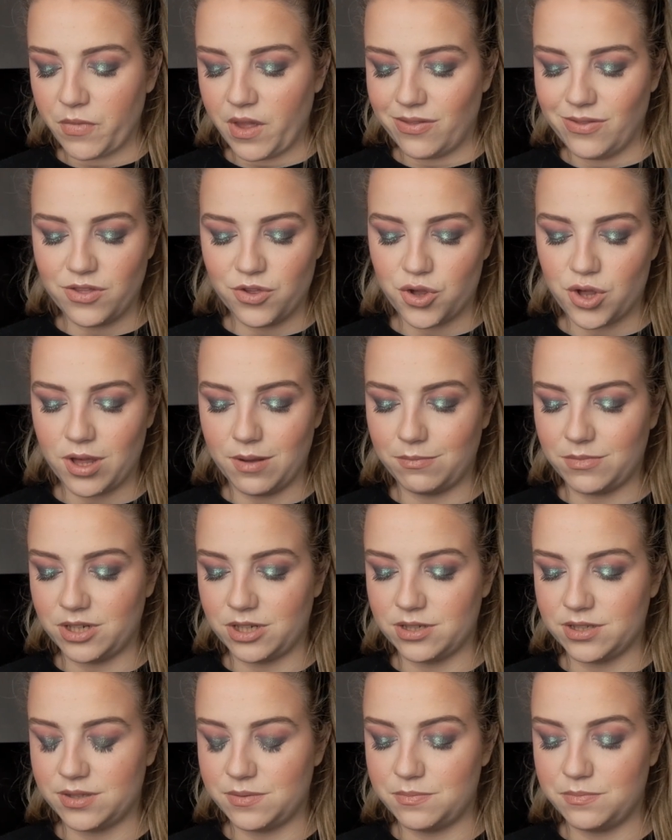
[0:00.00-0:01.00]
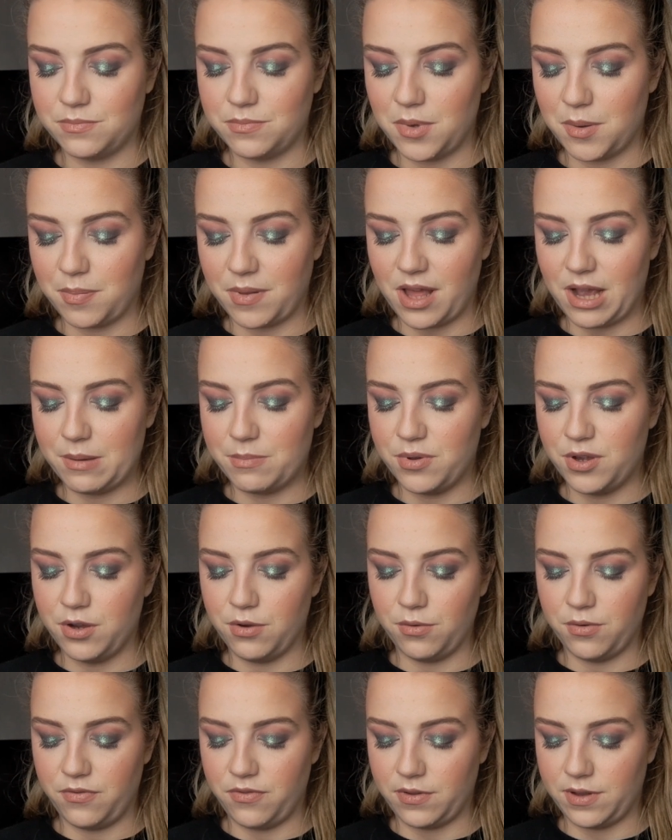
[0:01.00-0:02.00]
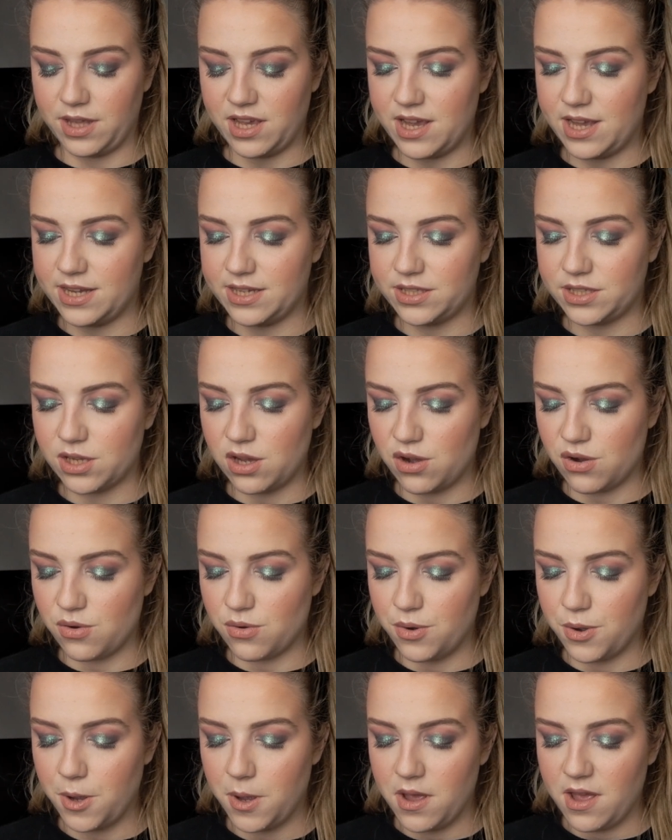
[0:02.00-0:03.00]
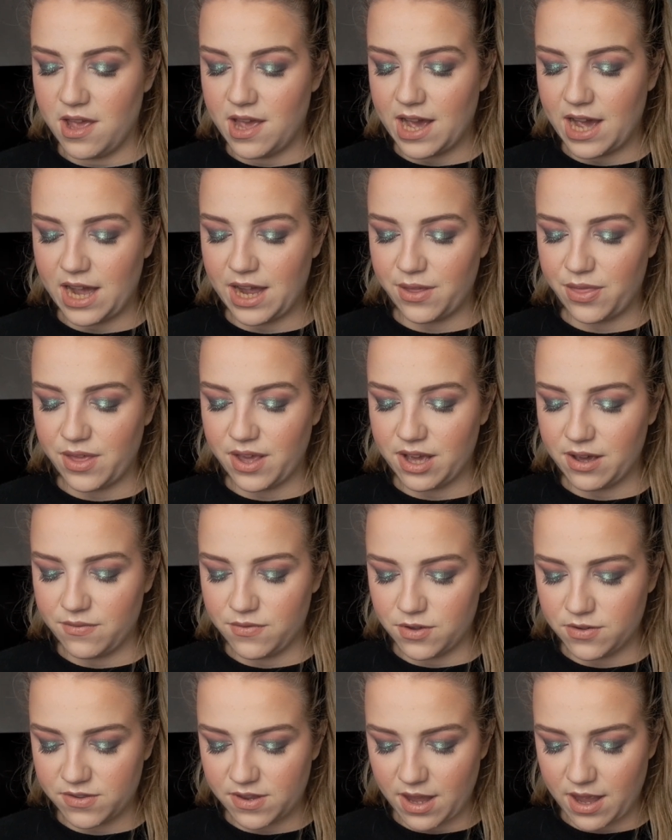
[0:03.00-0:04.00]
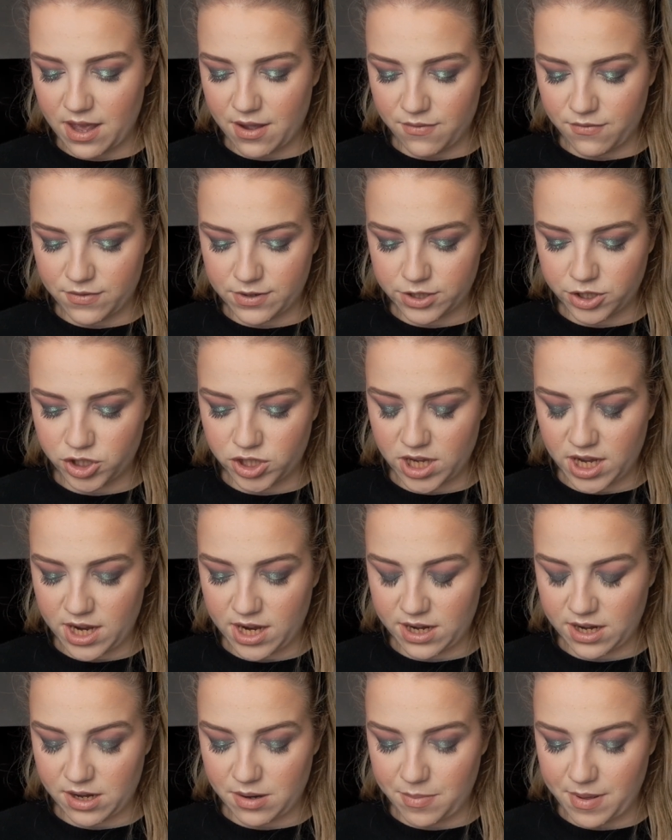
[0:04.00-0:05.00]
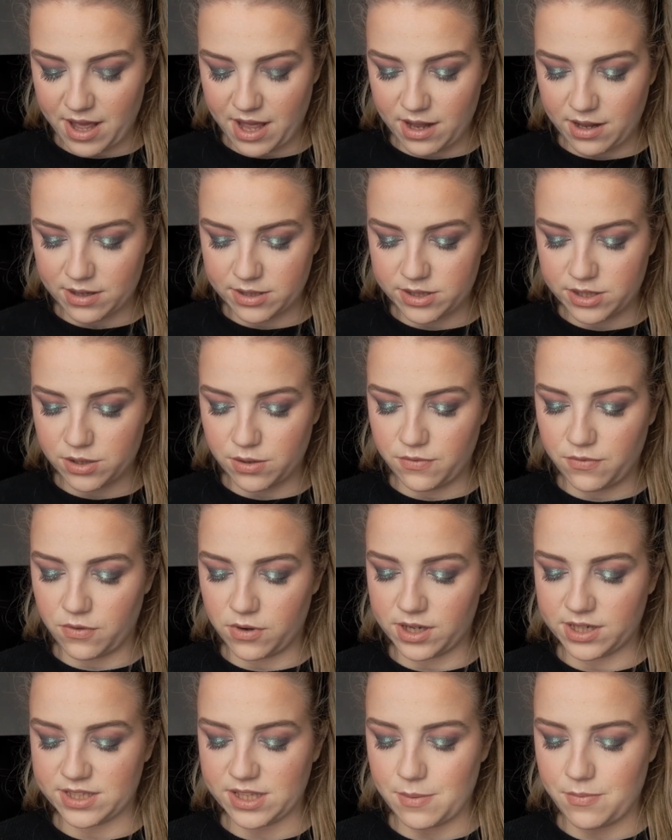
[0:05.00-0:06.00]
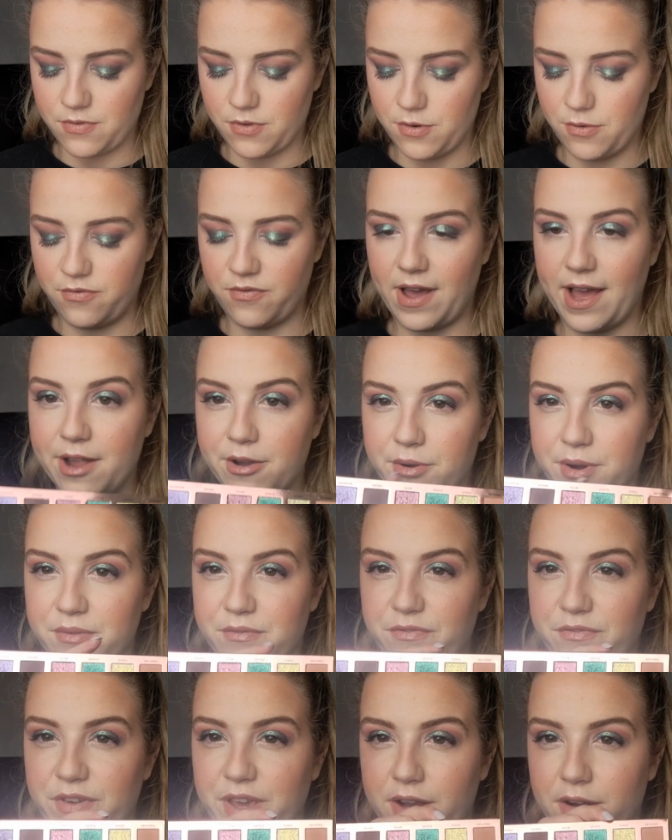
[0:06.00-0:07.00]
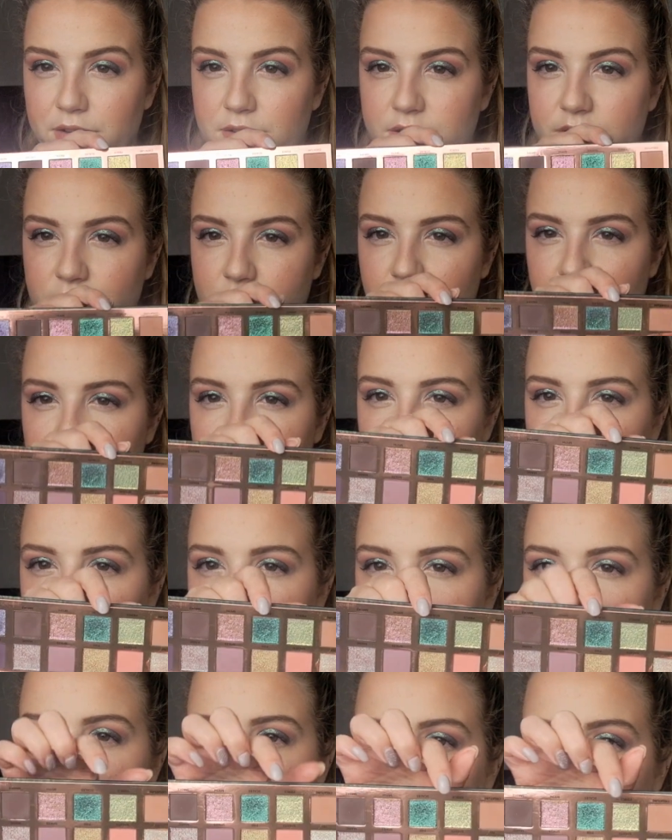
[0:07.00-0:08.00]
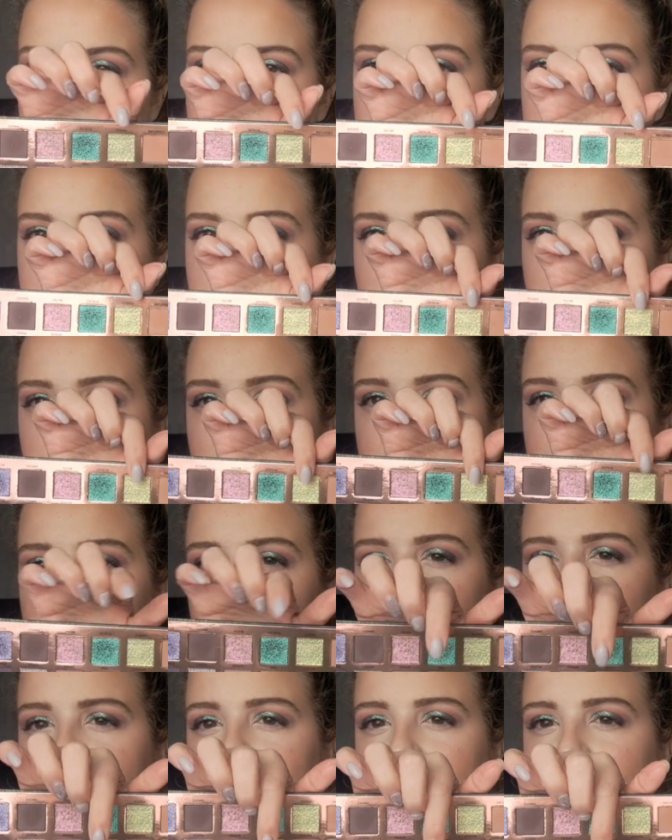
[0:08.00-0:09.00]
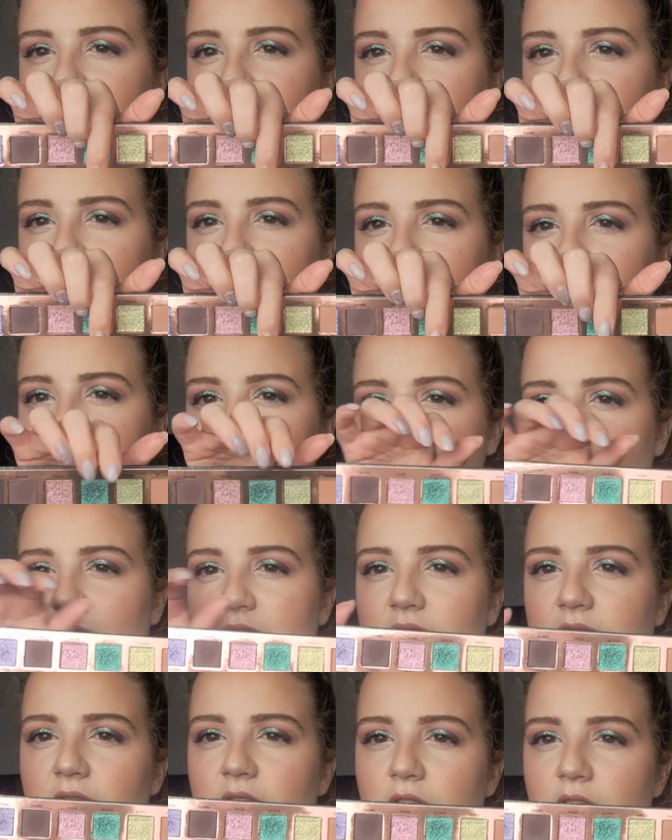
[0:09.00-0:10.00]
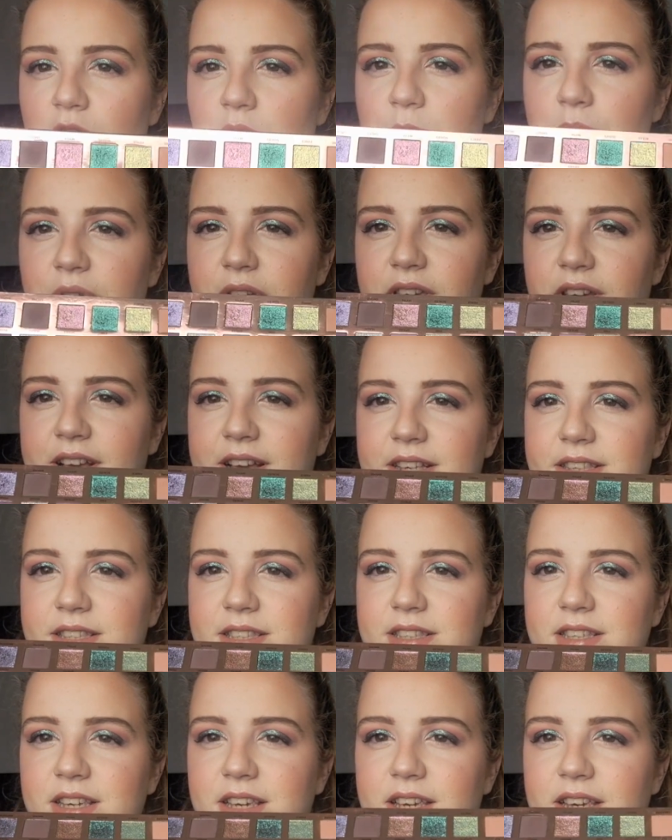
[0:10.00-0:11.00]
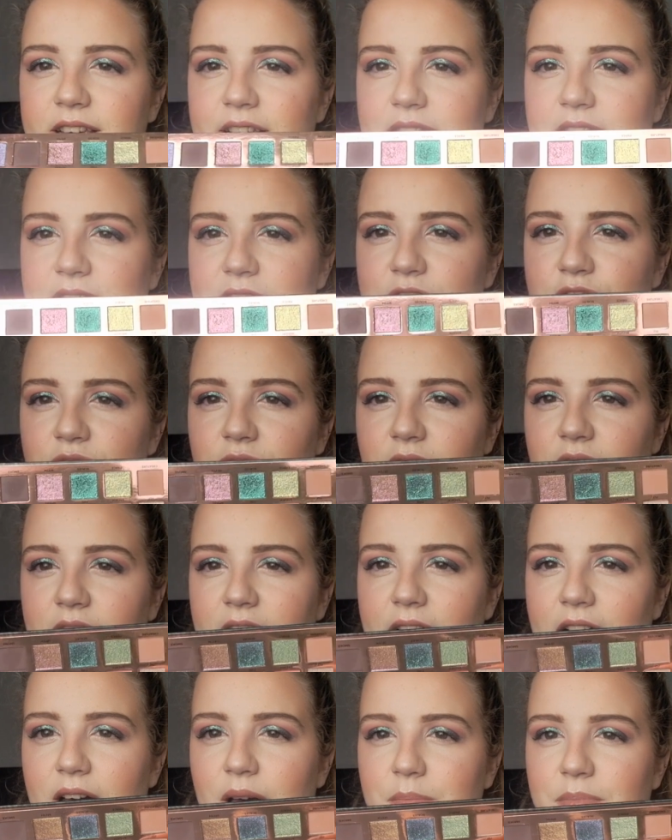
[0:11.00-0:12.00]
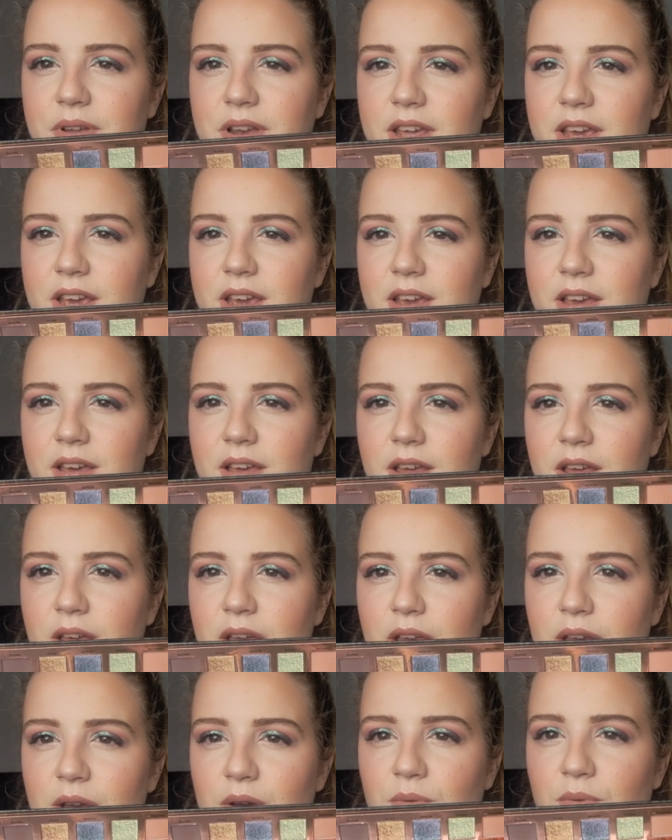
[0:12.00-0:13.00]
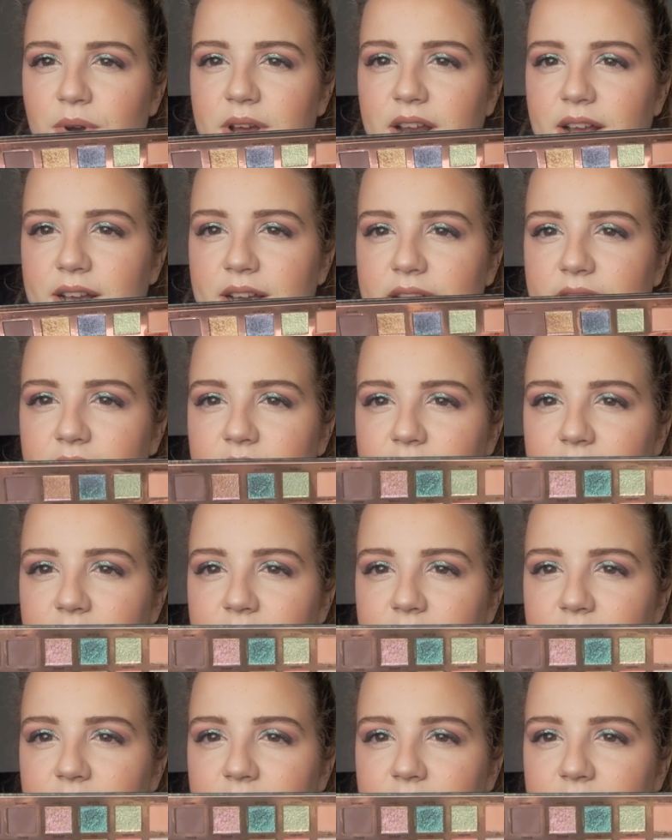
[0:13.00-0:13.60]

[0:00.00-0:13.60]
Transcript: The shimmers apply beautifully. So I think I've used every shade in the palette so far except for Fire and Fierce, which are this and this shade. But you can see it literally happening when I